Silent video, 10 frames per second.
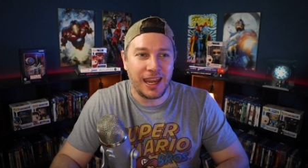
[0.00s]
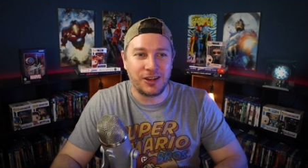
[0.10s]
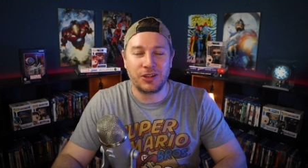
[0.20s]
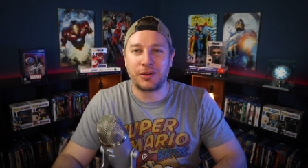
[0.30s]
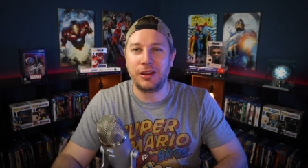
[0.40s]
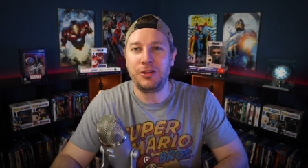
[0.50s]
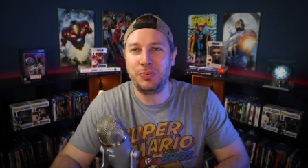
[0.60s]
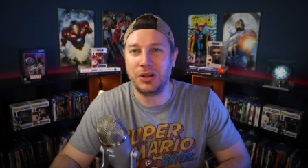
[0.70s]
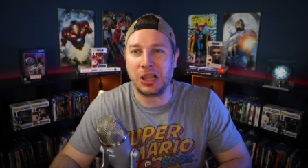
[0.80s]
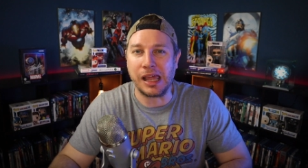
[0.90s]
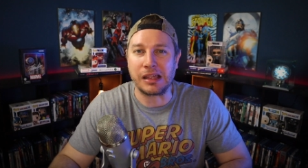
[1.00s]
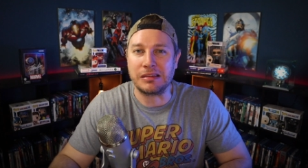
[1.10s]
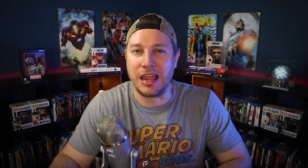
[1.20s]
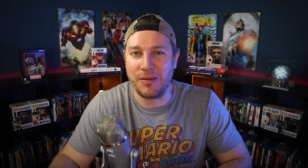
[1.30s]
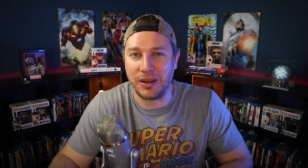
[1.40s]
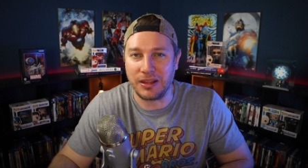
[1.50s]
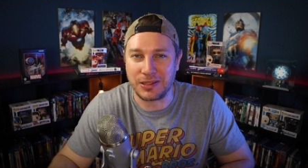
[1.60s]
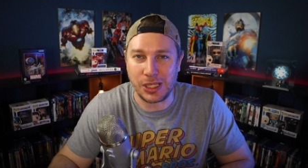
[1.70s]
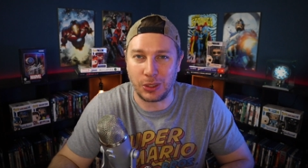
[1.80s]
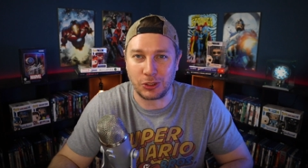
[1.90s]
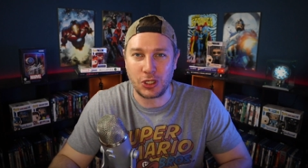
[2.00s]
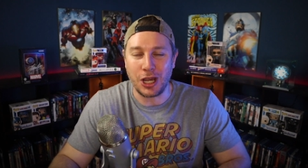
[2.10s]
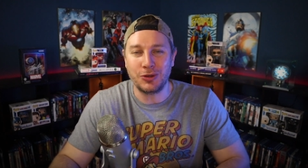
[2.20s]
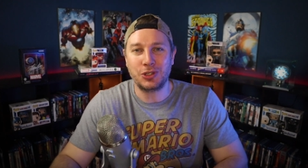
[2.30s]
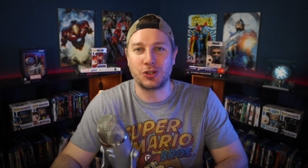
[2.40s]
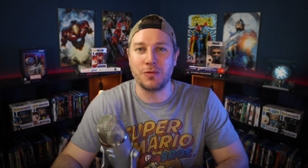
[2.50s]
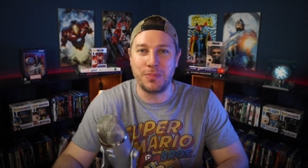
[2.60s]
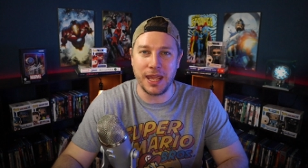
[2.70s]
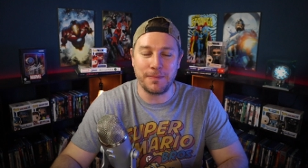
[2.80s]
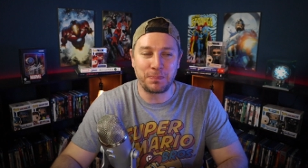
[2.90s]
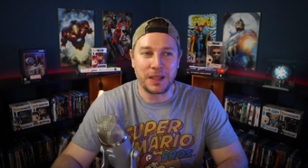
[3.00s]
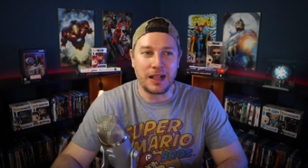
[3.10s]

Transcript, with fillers: and you're like wow they're putting a lot of time into this little toaster bit